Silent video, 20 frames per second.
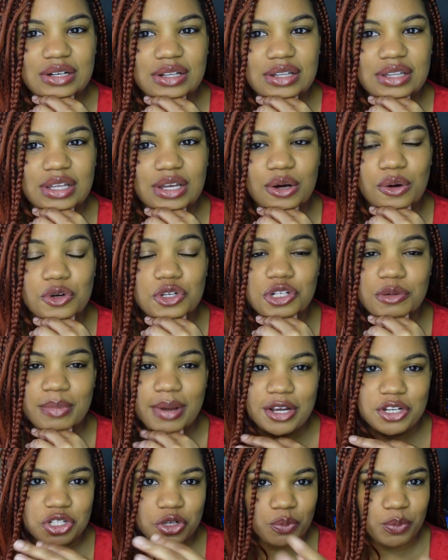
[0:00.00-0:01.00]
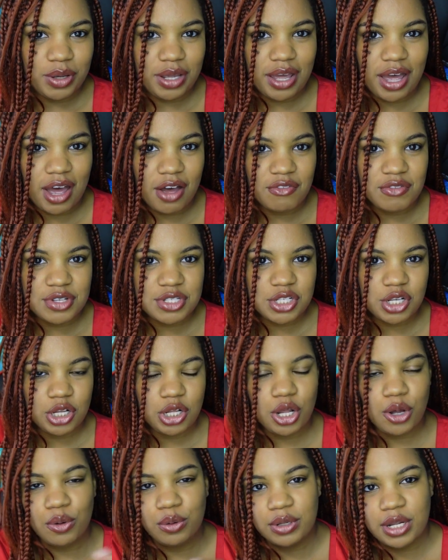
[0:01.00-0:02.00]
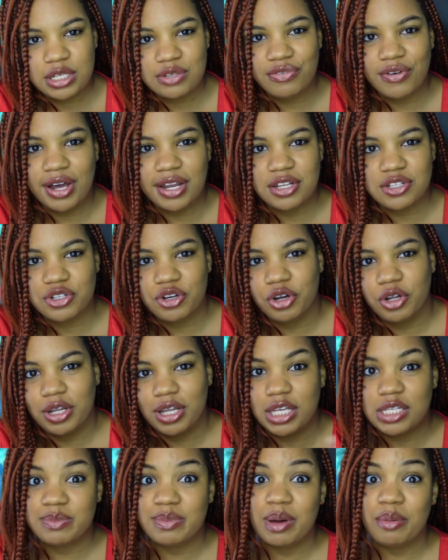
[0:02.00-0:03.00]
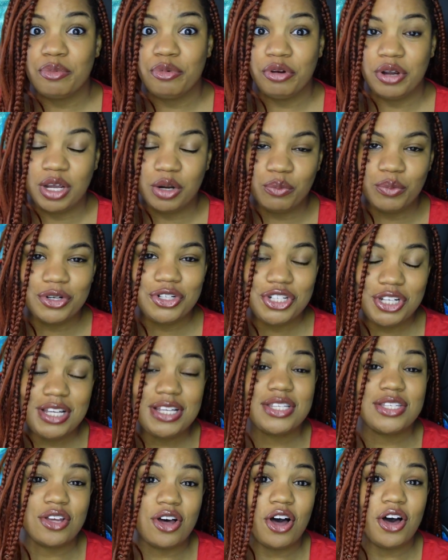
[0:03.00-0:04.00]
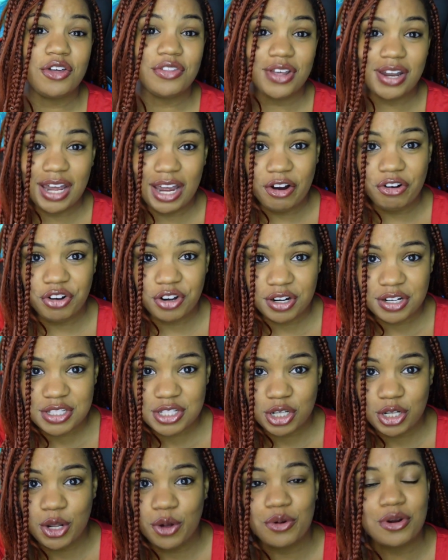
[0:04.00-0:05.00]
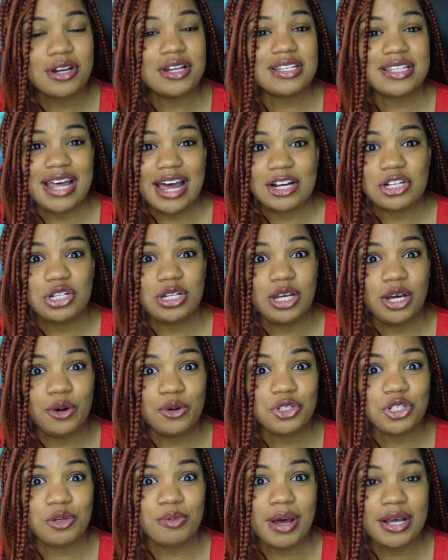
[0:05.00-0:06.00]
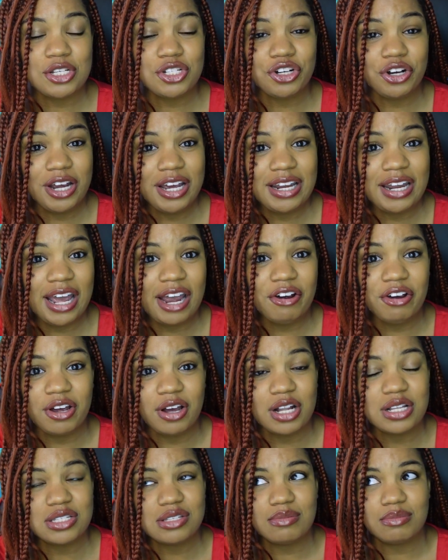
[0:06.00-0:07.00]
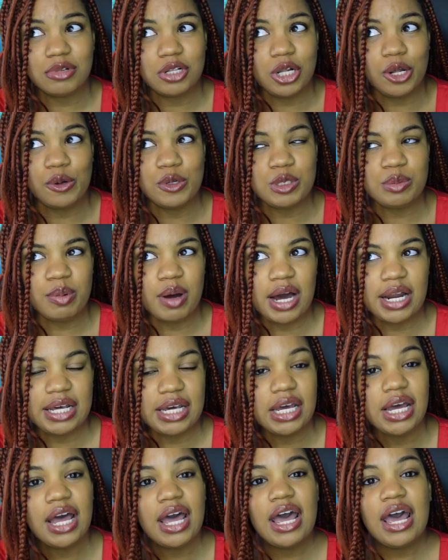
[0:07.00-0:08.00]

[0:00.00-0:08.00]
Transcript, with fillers: the Ocean Master we have is a clone. Let's find his earliest memory in which he saw that Arion is a clone and is actually Ocean Master in Arion's clone's body.